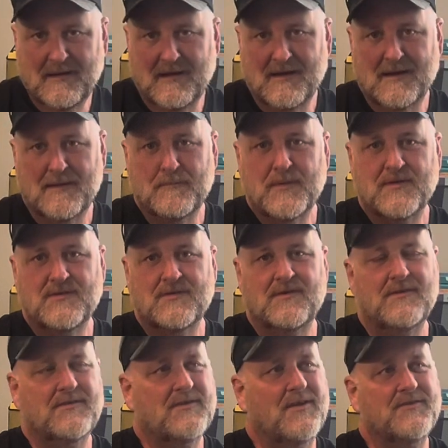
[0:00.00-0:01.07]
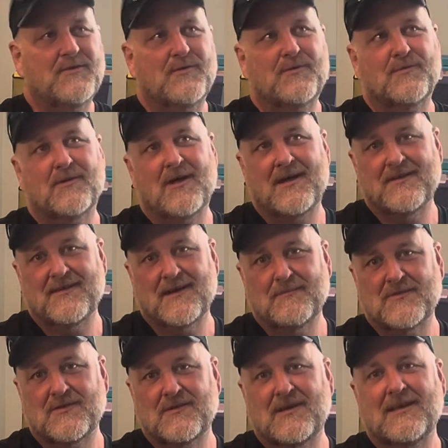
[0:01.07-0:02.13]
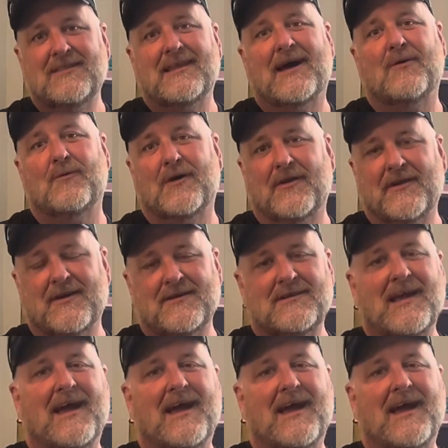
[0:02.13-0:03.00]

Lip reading: but there's also a lot of times you get that well done.